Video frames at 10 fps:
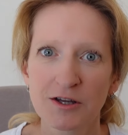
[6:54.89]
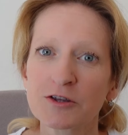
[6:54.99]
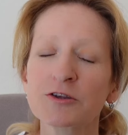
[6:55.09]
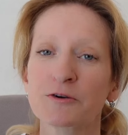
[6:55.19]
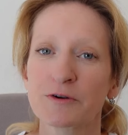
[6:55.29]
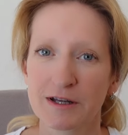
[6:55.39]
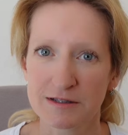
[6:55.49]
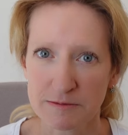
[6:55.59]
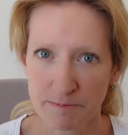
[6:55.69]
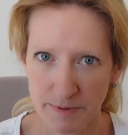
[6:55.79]
your
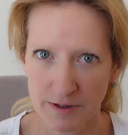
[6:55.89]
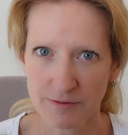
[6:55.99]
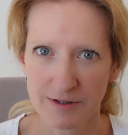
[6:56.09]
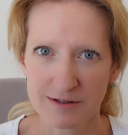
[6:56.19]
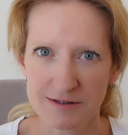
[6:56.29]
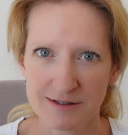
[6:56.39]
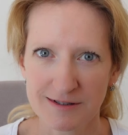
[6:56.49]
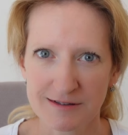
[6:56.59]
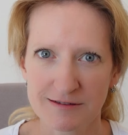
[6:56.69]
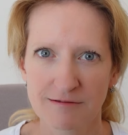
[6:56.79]

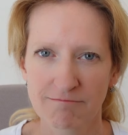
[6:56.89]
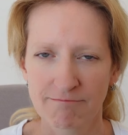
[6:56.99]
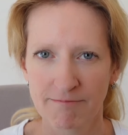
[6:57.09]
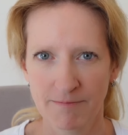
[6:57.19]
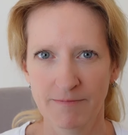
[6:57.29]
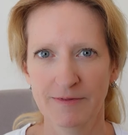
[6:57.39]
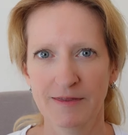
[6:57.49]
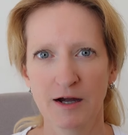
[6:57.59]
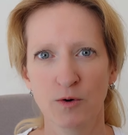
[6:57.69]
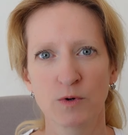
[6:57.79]
experiences.
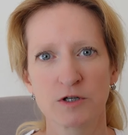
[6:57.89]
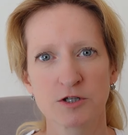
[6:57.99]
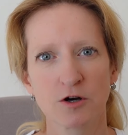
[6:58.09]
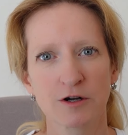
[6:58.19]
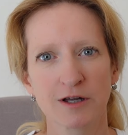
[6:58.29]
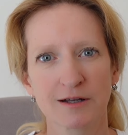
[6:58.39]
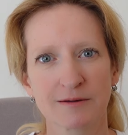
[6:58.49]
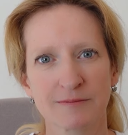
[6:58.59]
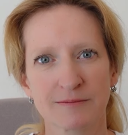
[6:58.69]
Now we're talking.